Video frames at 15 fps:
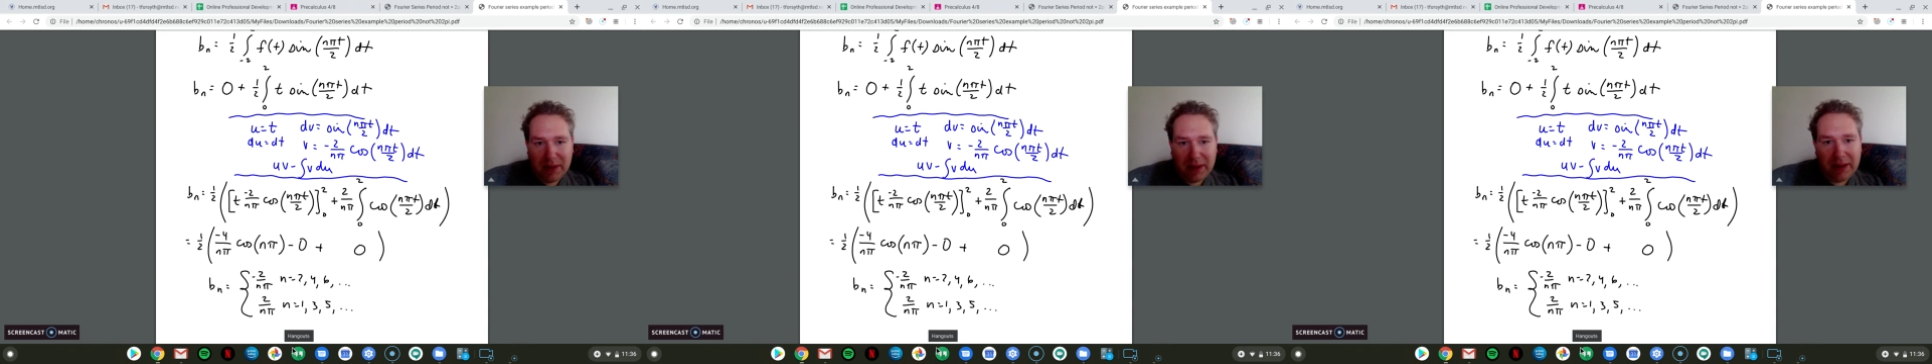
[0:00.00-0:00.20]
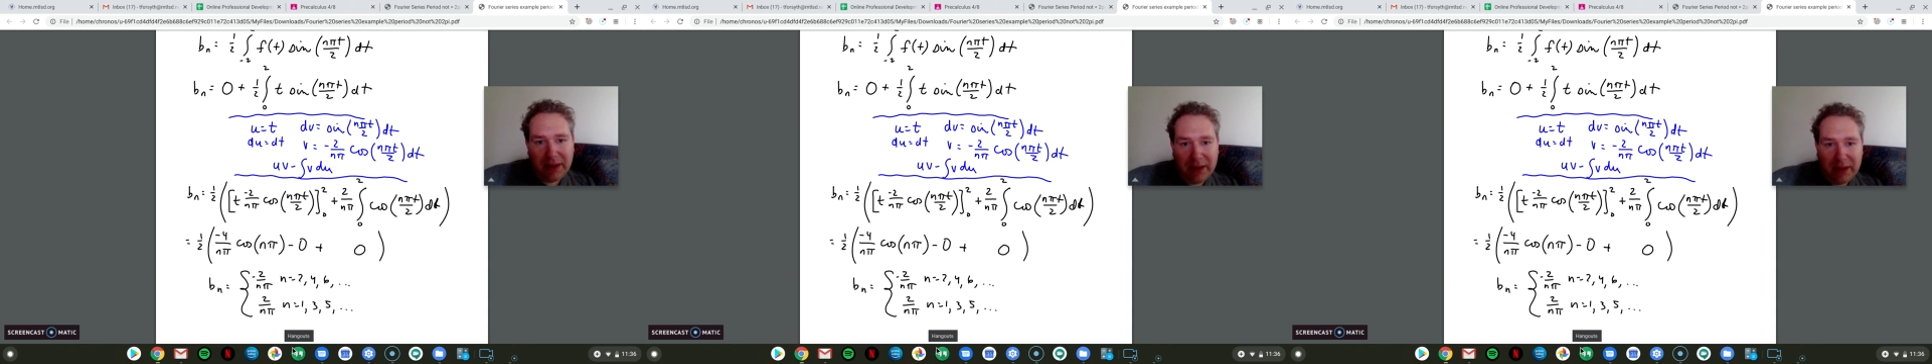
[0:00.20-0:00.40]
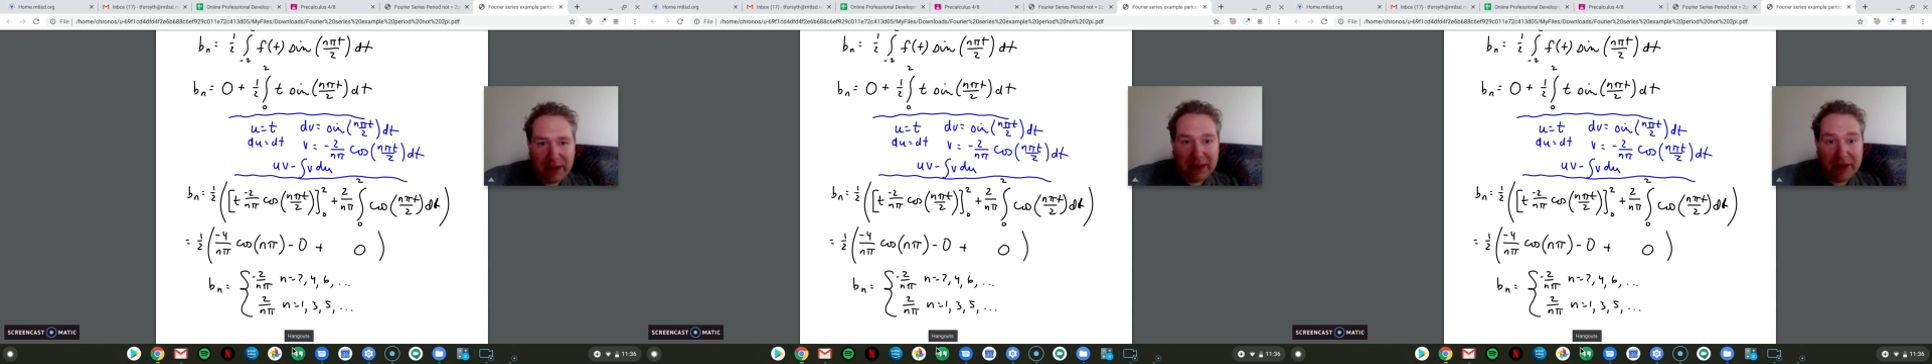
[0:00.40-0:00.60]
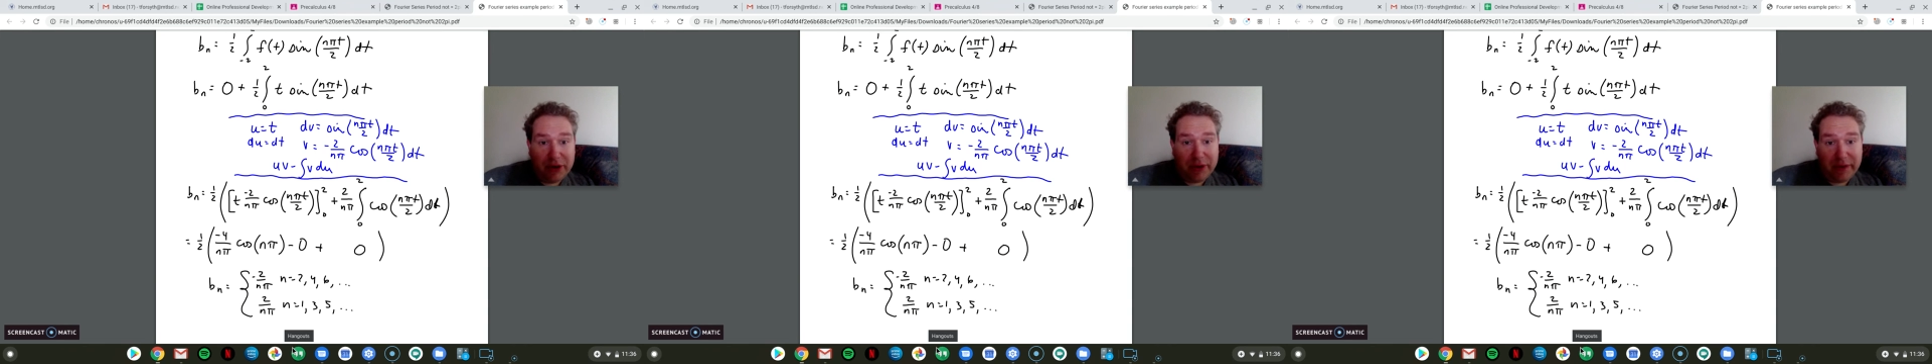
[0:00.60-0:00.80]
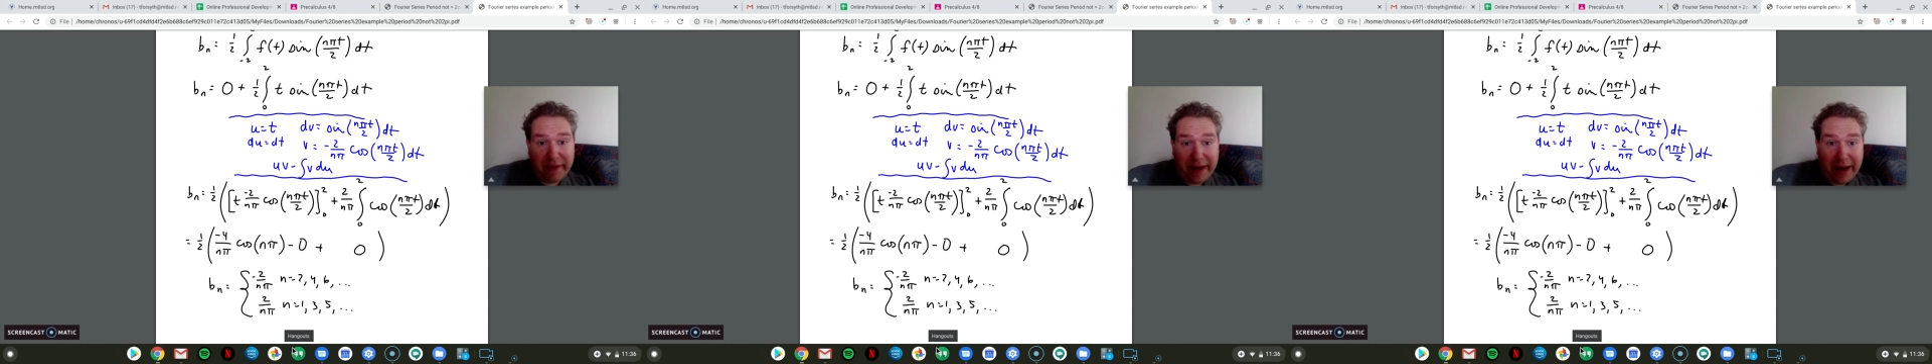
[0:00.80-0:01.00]
the
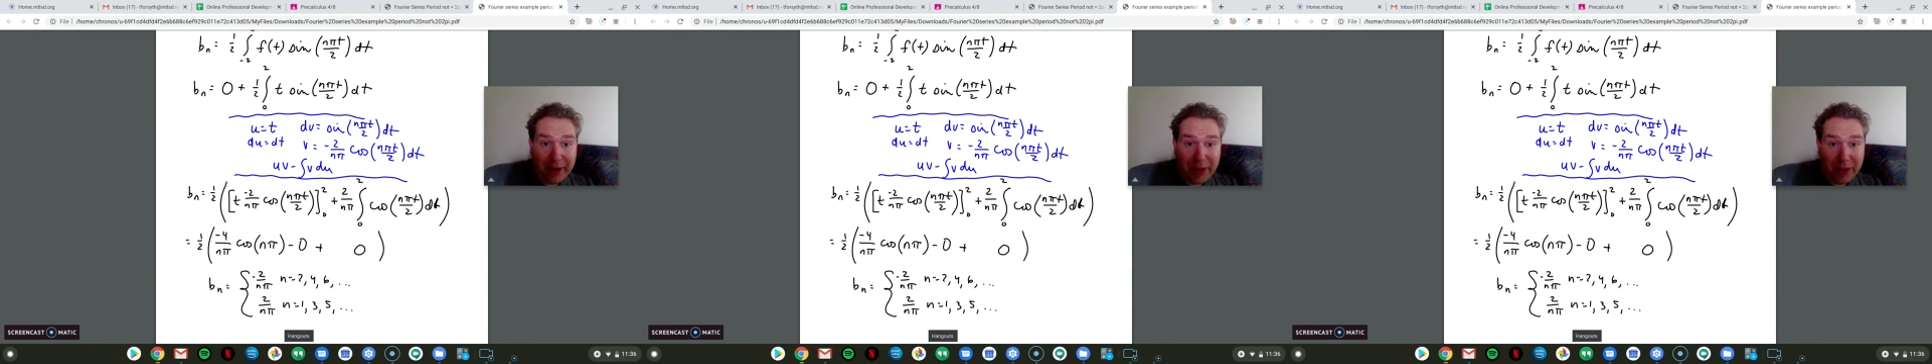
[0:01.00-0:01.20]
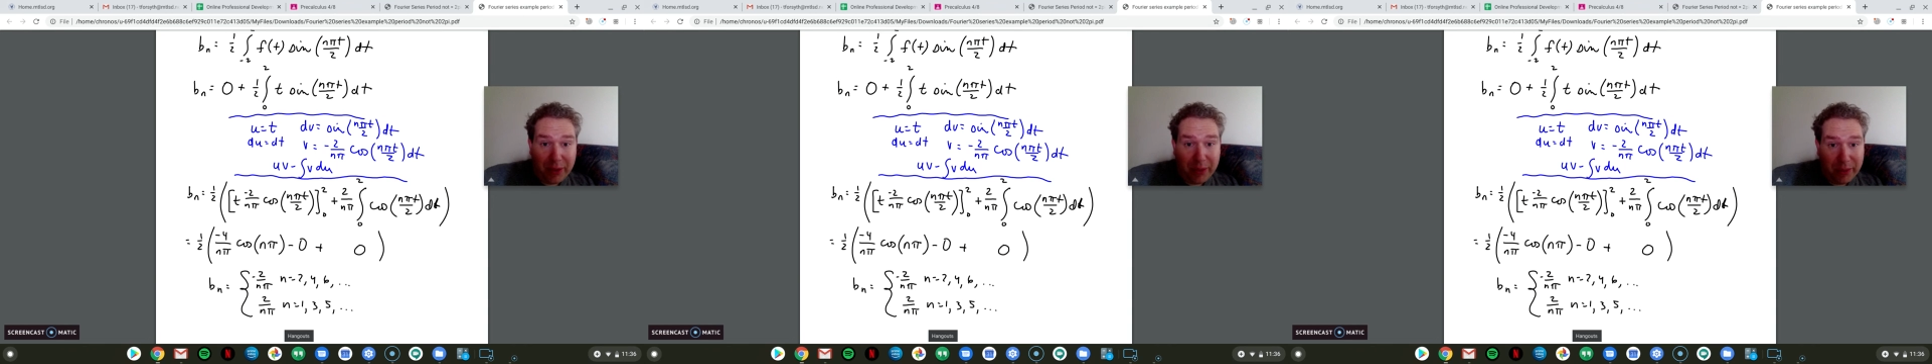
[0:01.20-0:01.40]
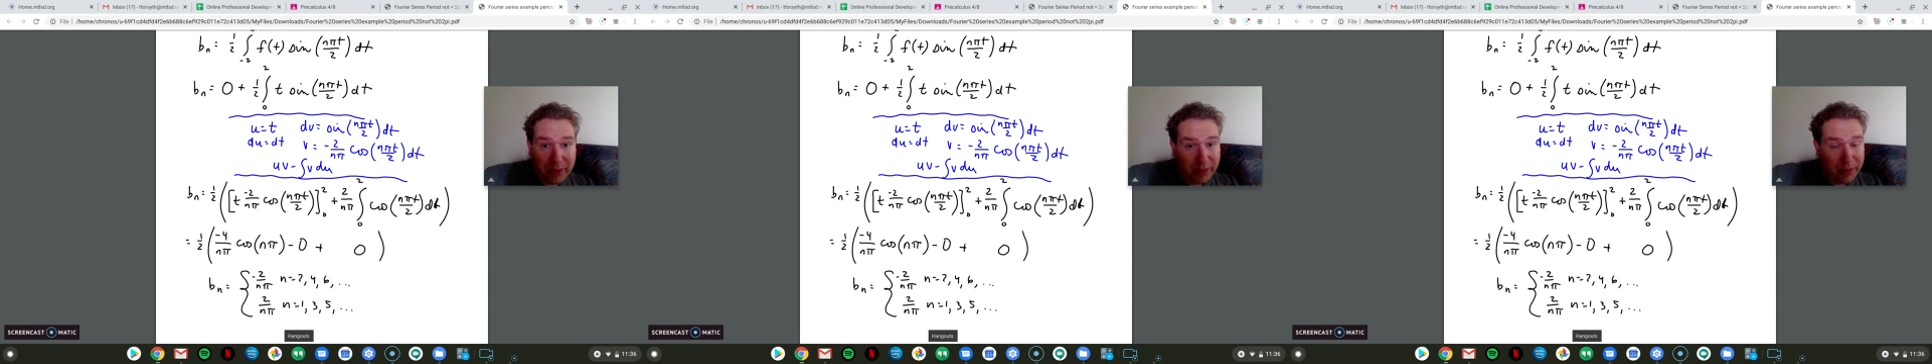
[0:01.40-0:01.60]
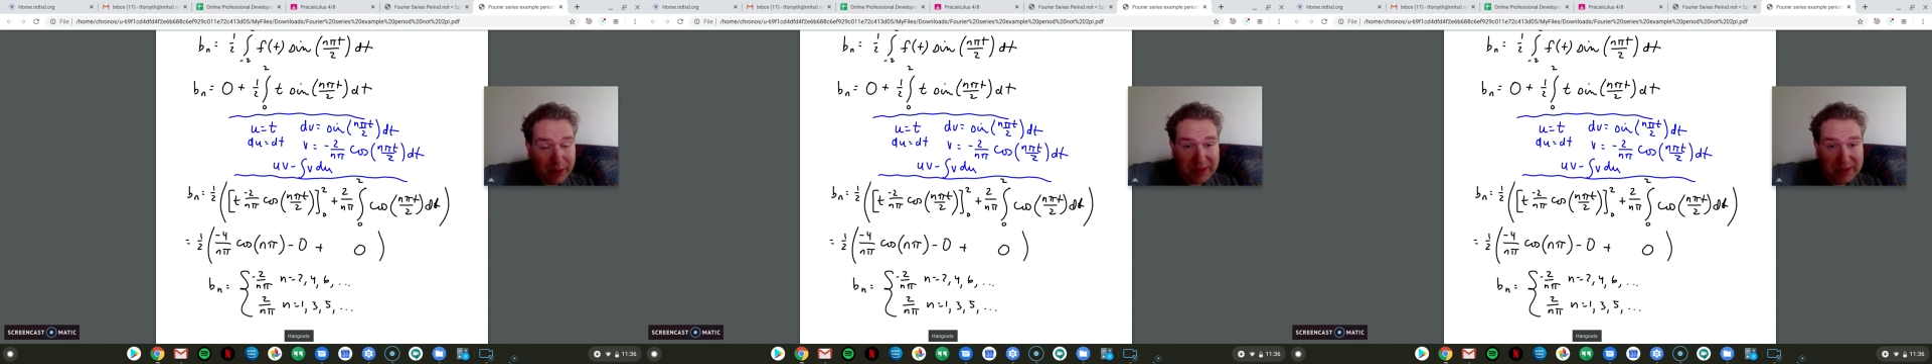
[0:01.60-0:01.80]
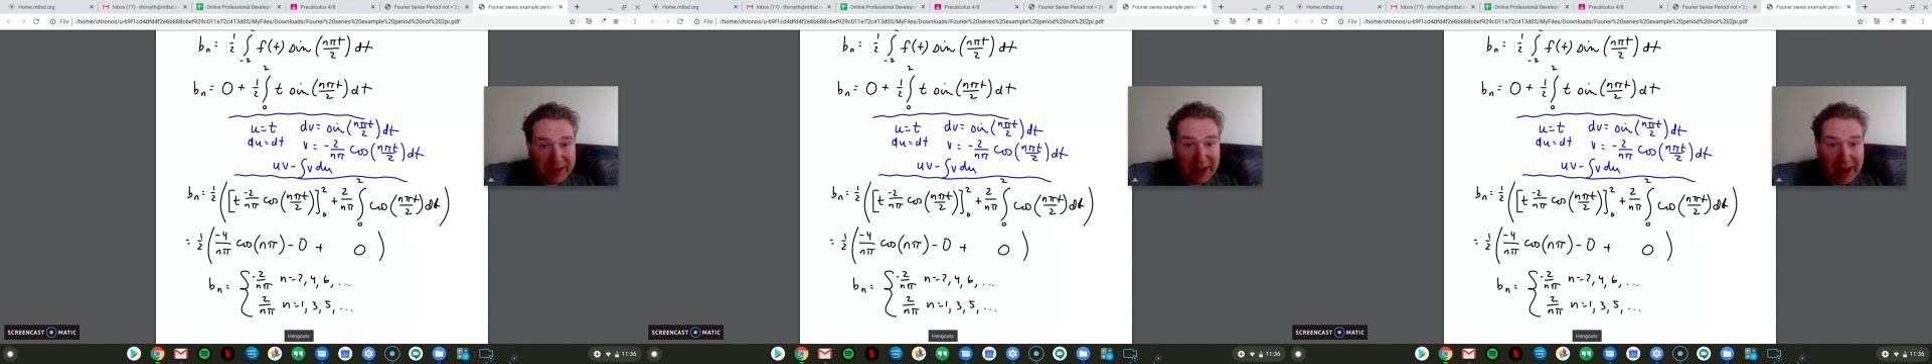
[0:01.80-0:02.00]
integer value
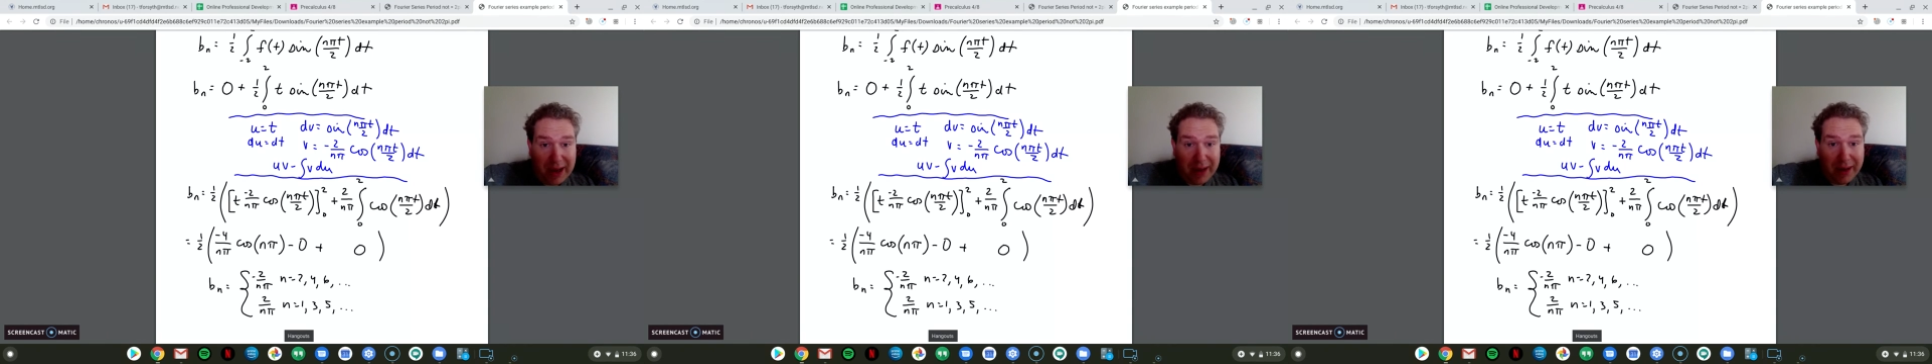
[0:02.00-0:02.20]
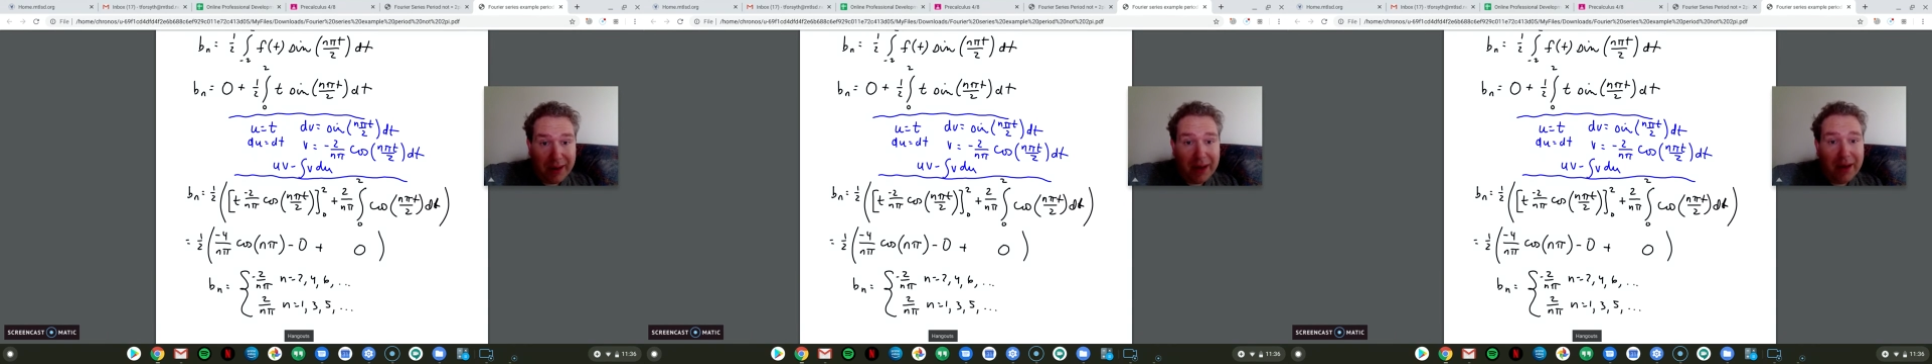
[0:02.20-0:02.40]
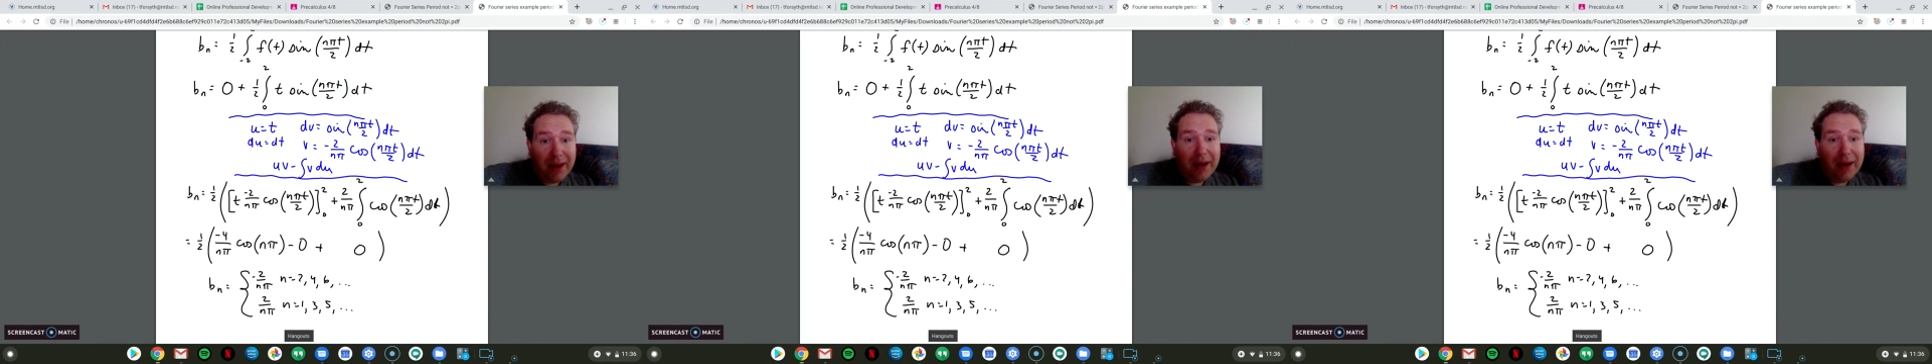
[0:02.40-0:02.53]
once again